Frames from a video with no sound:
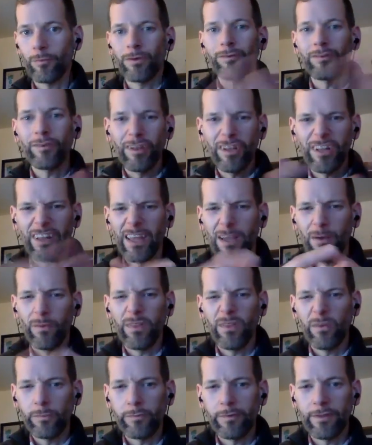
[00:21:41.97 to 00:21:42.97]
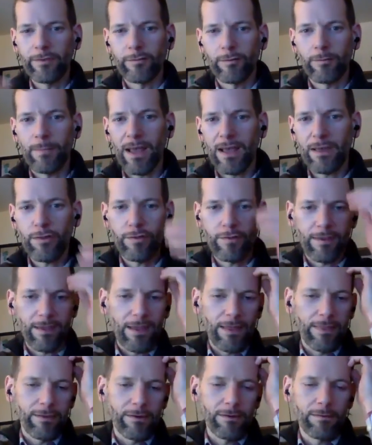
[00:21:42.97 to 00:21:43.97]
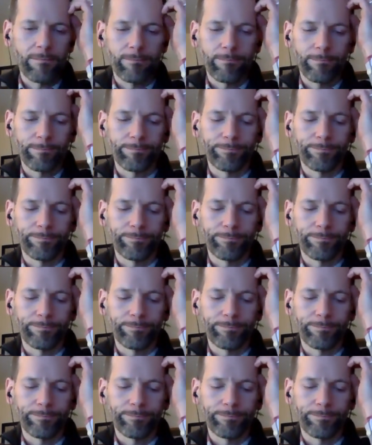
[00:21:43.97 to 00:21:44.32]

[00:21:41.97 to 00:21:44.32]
What does it look like when those things are mashed together?